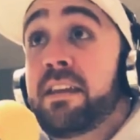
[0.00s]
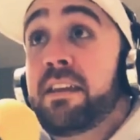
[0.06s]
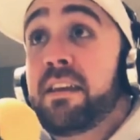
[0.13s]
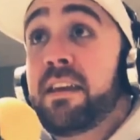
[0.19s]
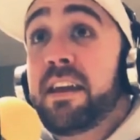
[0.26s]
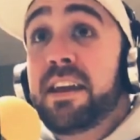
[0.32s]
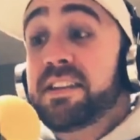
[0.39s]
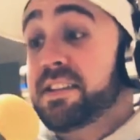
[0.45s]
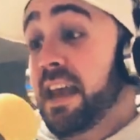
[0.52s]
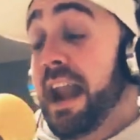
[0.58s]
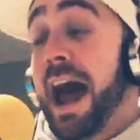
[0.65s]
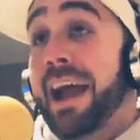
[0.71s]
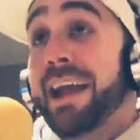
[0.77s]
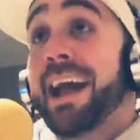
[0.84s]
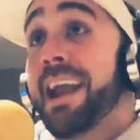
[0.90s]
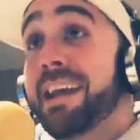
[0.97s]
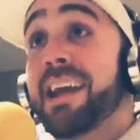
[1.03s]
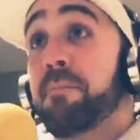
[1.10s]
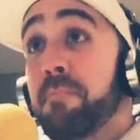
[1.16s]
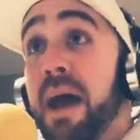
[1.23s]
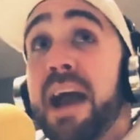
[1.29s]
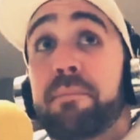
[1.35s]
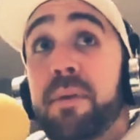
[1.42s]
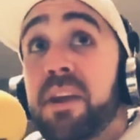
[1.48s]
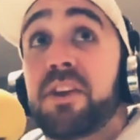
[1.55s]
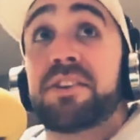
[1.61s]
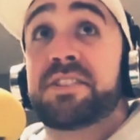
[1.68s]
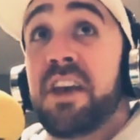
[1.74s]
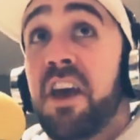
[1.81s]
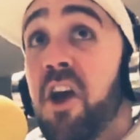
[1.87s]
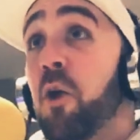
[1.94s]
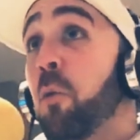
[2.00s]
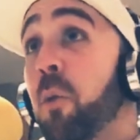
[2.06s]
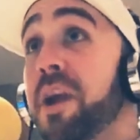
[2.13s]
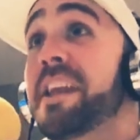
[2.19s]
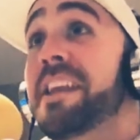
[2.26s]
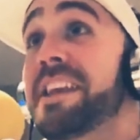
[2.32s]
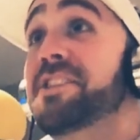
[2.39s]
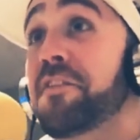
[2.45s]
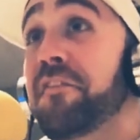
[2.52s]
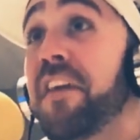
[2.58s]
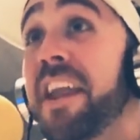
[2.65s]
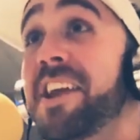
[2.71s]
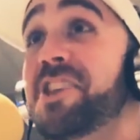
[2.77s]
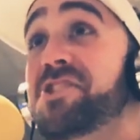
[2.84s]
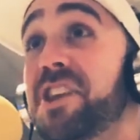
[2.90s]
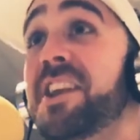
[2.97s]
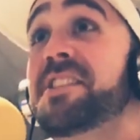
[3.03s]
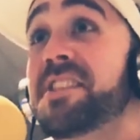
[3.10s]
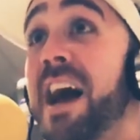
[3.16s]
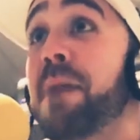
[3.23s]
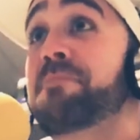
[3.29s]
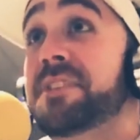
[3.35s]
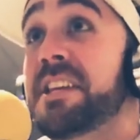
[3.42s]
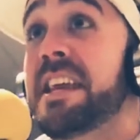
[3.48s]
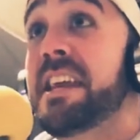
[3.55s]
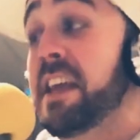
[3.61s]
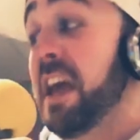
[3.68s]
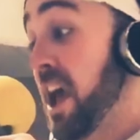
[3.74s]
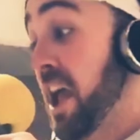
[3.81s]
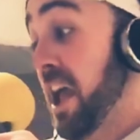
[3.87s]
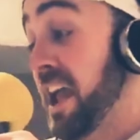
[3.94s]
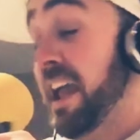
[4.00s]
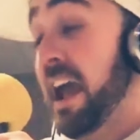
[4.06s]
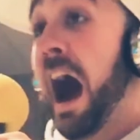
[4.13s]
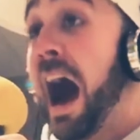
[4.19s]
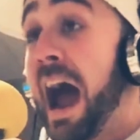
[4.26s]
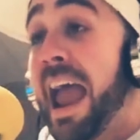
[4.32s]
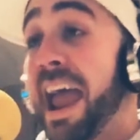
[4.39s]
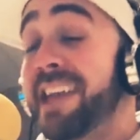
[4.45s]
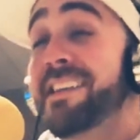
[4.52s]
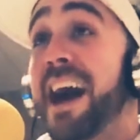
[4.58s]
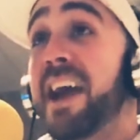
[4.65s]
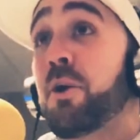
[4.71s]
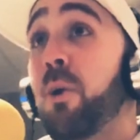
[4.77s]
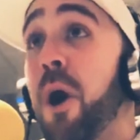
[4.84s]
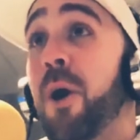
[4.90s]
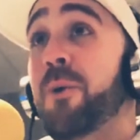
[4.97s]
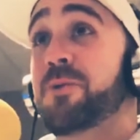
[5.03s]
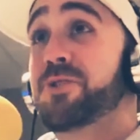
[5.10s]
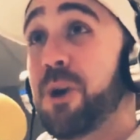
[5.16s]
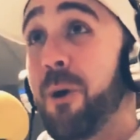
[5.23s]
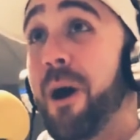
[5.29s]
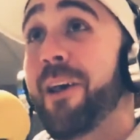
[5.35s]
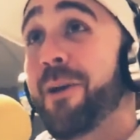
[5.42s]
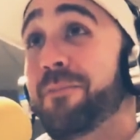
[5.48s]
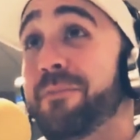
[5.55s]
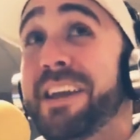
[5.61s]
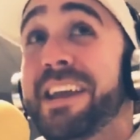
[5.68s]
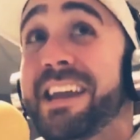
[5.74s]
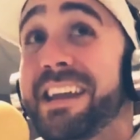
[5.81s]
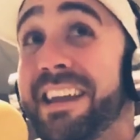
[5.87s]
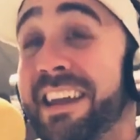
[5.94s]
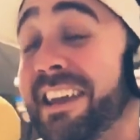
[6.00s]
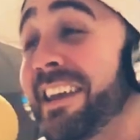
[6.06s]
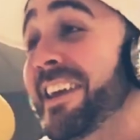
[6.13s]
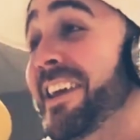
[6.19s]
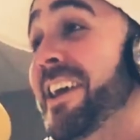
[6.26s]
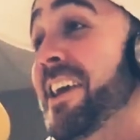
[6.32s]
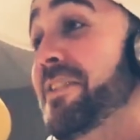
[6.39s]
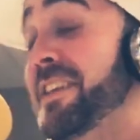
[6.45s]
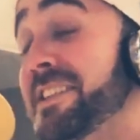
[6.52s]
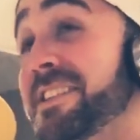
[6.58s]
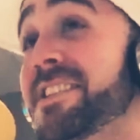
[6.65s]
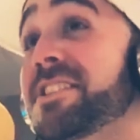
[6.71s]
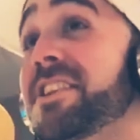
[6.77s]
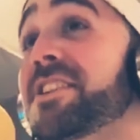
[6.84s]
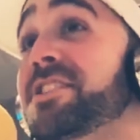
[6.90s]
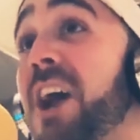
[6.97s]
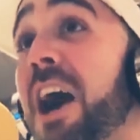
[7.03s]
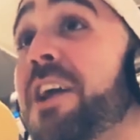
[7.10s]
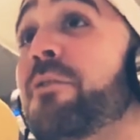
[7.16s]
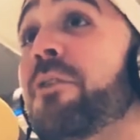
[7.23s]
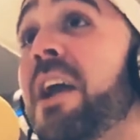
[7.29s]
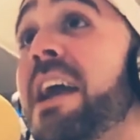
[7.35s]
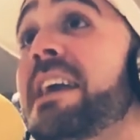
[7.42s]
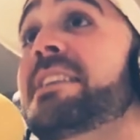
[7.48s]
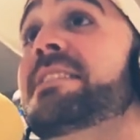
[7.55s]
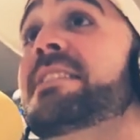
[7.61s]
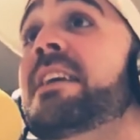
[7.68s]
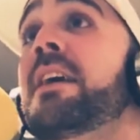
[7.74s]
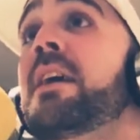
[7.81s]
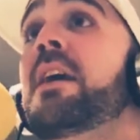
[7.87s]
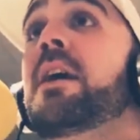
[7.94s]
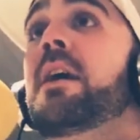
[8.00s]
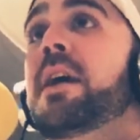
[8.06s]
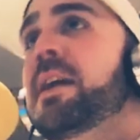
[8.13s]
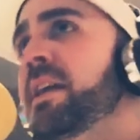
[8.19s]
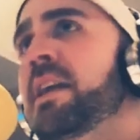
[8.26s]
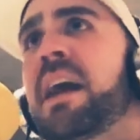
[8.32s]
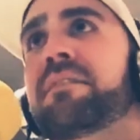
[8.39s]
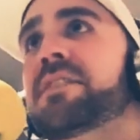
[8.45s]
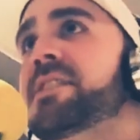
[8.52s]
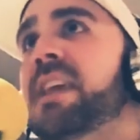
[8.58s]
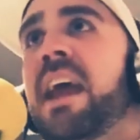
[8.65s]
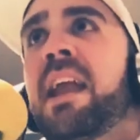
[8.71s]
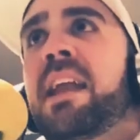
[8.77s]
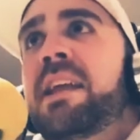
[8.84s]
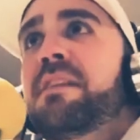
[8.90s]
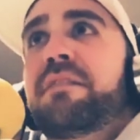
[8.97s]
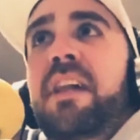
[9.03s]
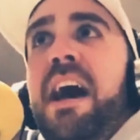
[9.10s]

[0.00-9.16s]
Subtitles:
He said, I got to get back because we need to finish in a top seed. And I quote, Joel Embiid, this is a tight race. He didn't have to say any of that.